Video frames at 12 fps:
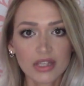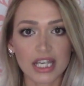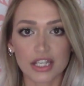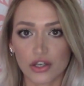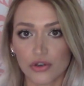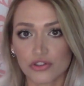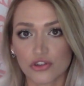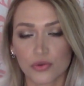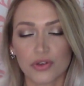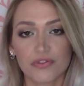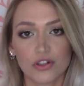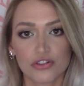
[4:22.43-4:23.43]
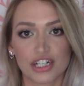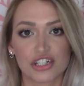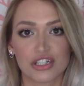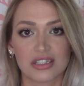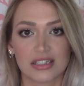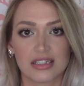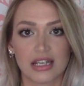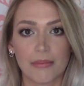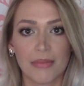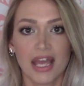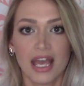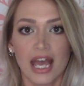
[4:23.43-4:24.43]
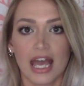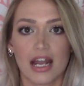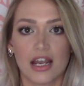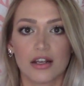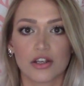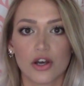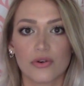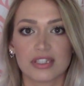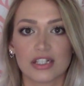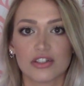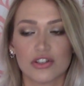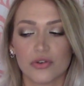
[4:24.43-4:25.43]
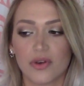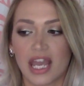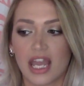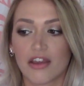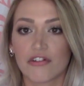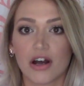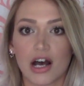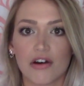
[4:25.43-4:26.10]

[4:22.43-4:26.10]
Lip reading: It goes through a filtration system and it goes into a